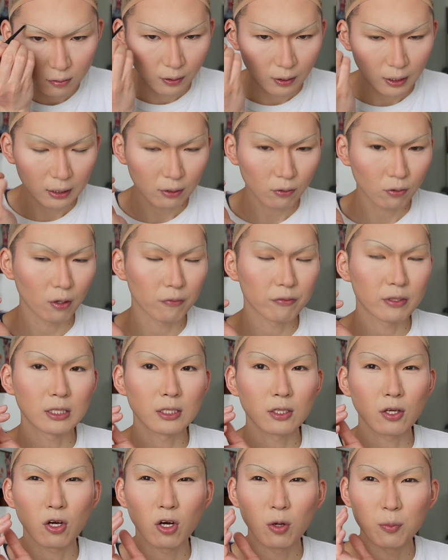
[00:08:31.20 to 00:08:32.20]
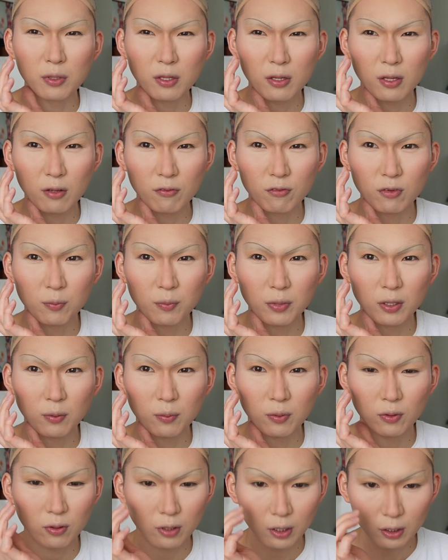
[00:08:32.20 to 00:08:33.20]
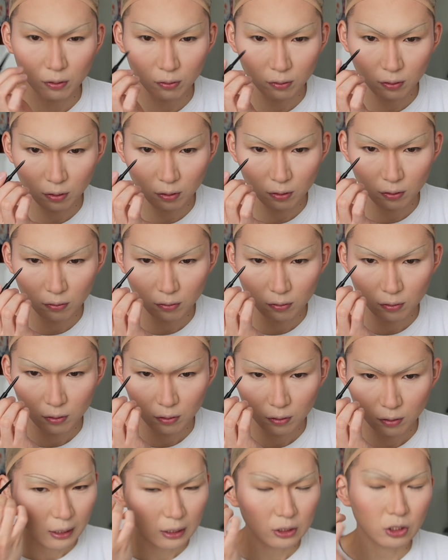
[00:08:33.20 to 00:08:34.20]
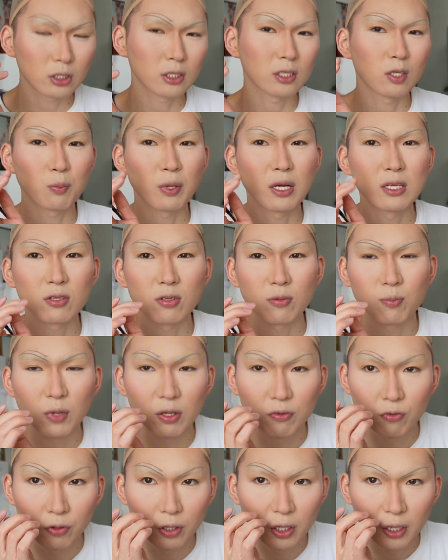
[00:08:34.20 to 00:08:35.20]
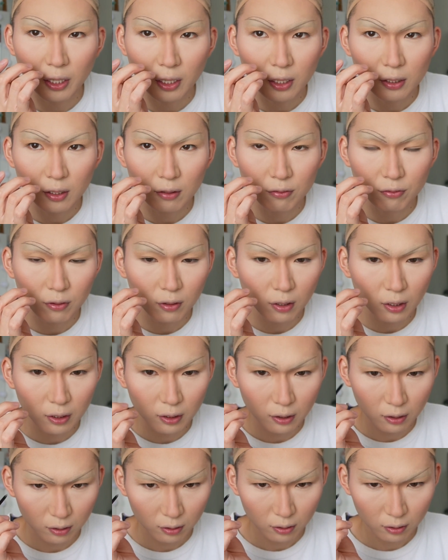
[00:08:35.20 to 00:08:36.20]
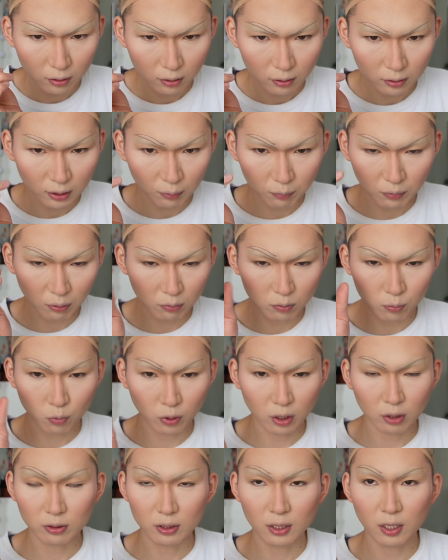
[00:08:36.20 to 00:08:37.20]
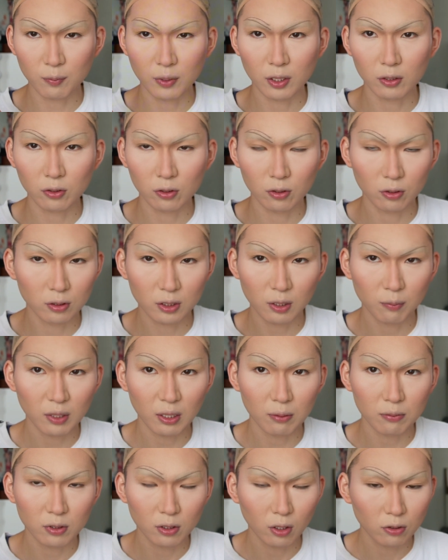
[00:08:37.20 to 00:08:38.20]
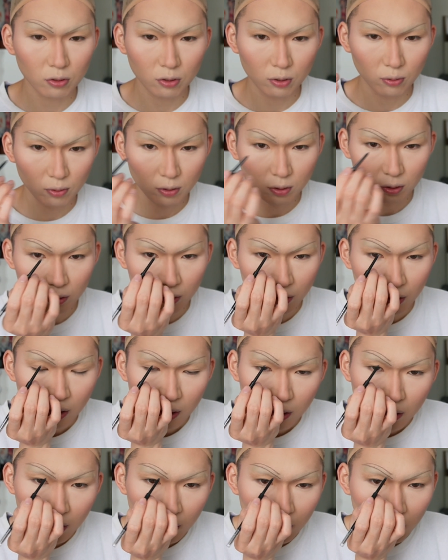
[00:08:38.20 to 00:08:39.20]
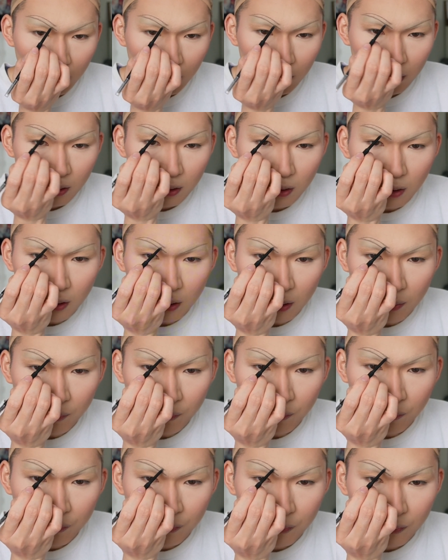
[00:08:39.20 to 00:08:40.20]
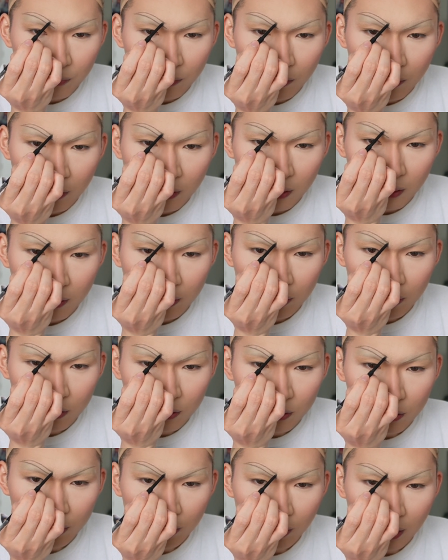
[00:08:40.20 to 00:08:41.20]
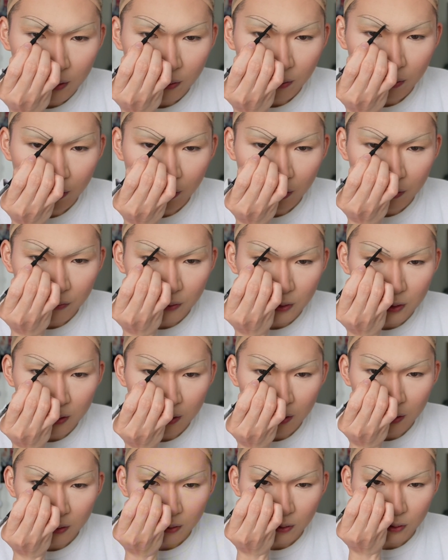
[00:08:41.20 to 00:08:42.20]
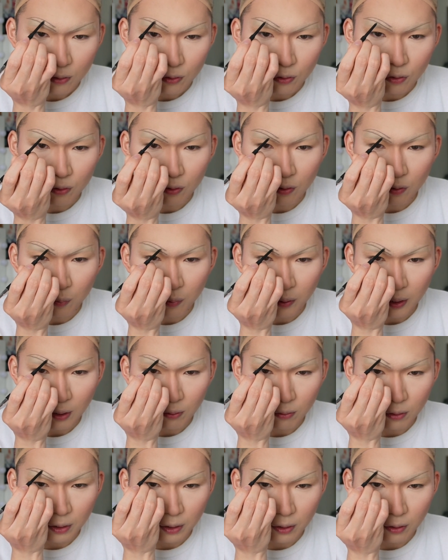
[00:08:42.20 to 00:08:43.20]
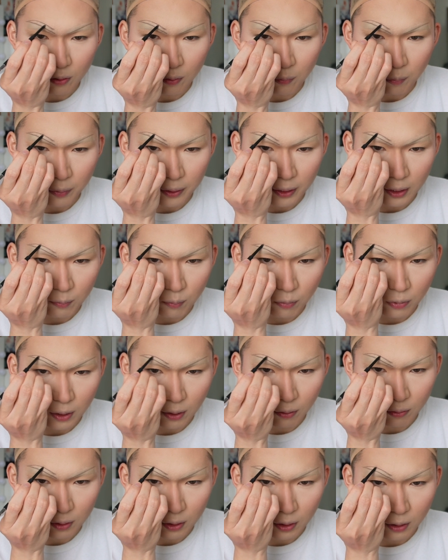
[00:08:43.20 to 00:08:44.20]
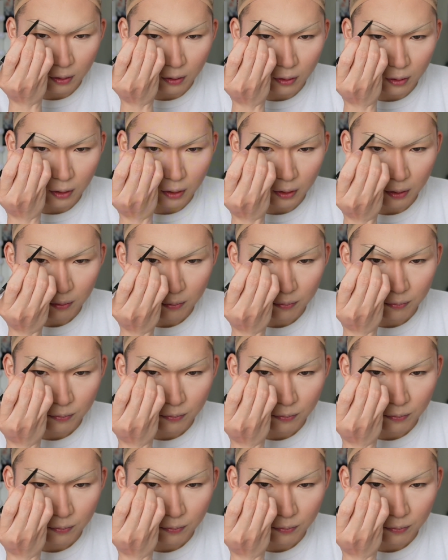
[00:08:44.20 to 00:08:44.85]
I don't know if that's a common thing for people. I don't know. It just depends on my free hand, I feel like. Sometimes brows come out good, sometimes not so good. So I don't know if it's a good brow day or bad brow day today.